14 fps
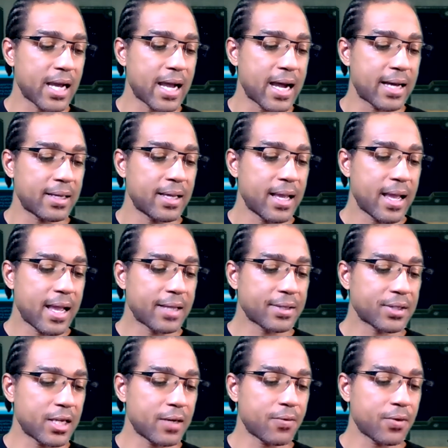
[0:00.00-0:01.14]
God
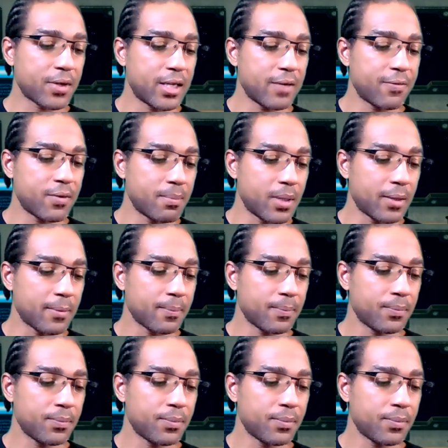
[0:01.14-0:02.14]
has ever given me